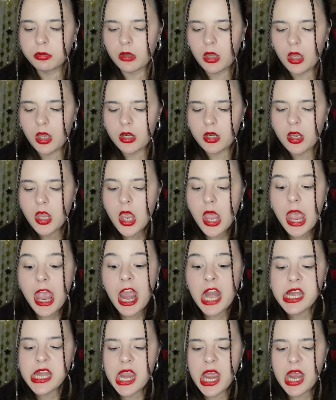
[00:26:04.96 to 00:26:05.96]
blood,
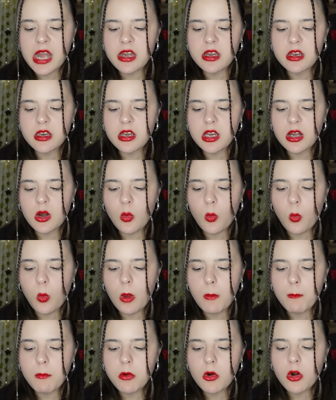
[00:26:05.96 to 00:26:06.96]
and ended in a
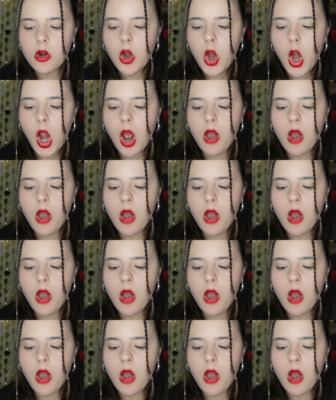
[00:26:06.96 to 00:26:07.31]
whimper